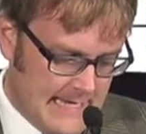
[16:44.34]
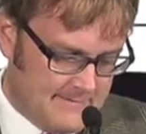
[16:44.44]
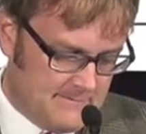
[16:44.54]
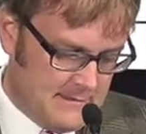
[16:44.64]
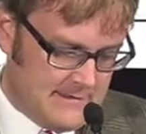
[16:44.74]
a
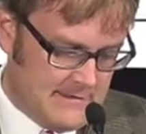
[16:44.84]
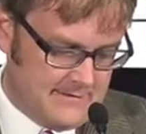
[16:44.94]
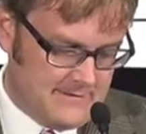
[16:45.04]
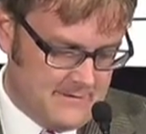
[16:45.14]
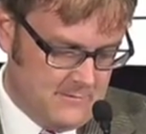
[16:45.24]
half-ranked
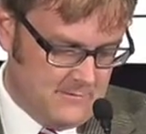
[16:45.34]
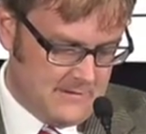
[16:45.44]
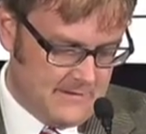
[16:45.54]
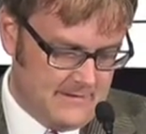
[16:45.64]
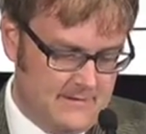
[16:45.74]

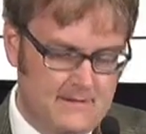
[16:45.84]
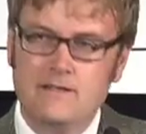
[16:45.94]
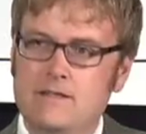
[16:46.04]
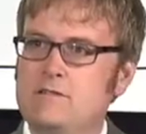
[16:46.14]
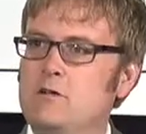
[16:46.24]
constitution,
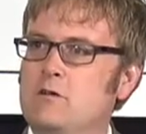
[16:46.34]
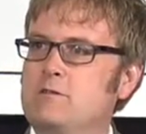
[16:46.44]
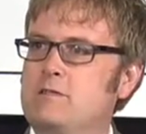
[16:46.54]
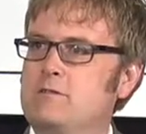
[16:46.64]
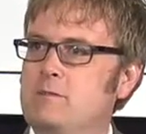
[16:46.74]

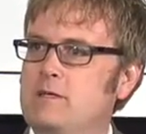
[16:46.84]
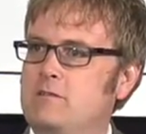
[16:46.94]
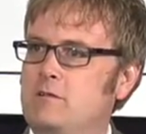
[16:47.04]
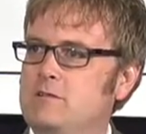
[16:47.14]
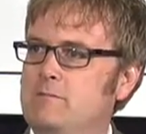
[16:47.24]
Joseph Smith
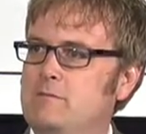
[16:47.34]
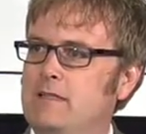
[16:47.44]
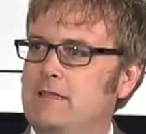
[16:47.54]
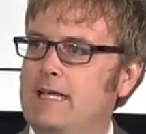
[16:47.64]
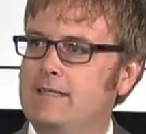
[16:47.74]
told them to
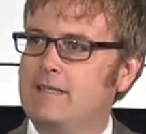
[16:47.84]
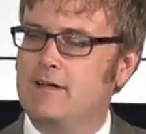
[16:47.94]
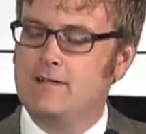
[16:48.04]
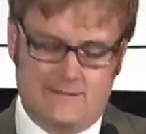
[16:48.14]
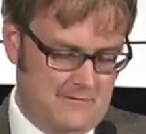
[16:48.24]
let the
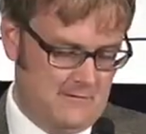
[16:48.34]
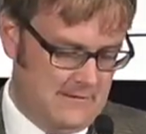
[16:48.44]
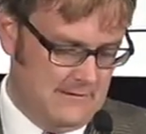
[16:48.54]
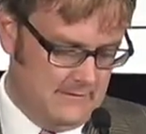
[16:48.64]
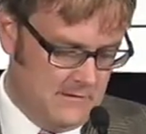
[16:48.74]

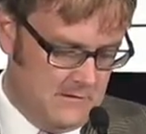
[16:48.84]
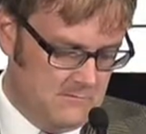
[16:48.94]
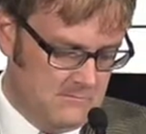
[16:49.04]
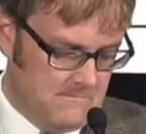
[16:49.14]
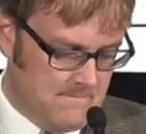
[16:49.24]
Constitution
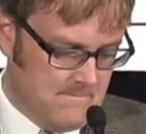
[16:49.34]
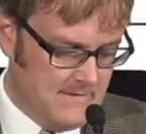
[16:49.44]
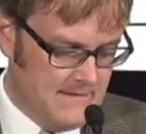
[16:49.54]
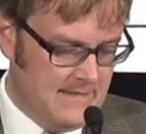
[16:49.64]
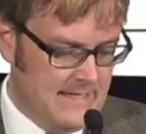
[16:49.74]
alone.
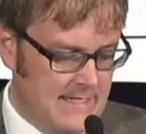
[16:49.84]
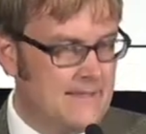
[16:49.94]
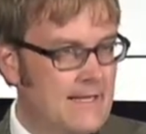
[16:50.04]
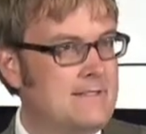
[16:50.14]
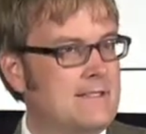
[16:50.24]
He
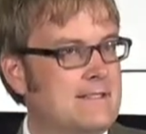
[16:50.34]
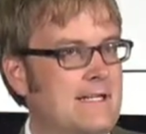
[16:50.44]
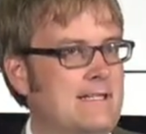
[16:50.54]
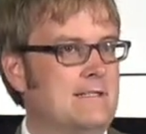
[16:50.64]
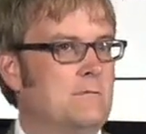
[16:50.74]
then
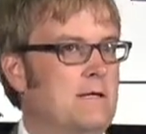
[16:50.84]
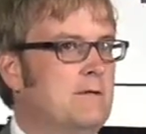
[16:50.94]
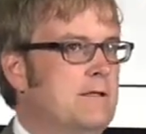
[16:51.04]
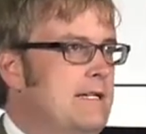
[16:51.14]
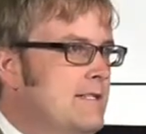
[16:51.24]
dictated a
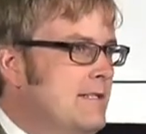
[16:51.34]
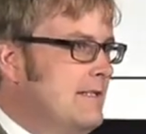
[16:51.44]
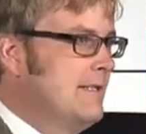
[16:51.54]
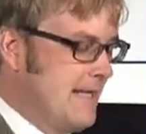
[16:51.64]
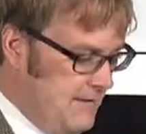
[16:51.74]
revelation
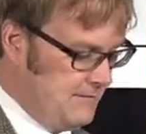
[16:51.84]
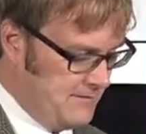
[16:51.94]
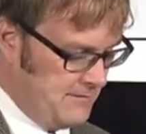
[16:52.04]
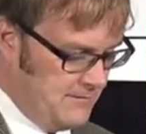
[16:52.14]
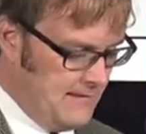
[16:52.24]
in the
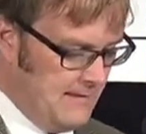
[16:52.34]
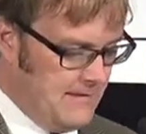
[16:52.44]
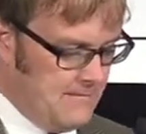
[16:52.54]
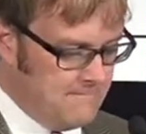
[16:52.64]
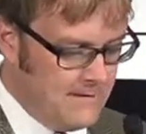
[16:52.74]
council
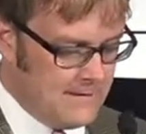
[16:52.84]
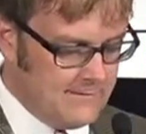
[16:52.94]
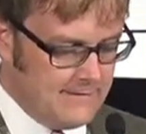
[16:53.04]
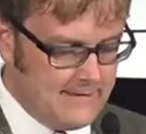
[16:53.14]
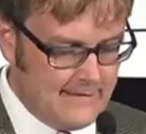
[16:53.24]

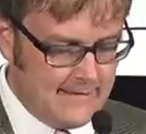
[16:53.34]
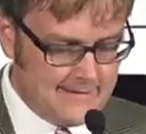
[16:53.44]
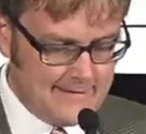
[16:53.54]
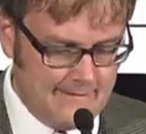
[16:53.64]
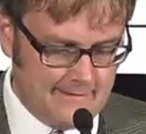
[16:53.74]
Verily,
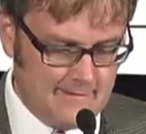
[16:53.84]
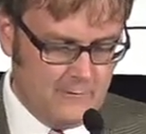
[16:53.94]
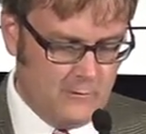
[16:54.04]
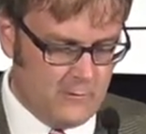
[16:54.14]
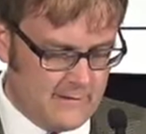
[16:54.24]
thus saith the
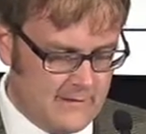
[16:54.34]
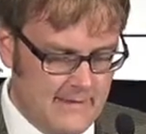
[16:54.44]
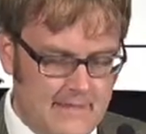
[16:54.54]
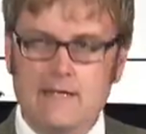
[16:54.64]
Lord,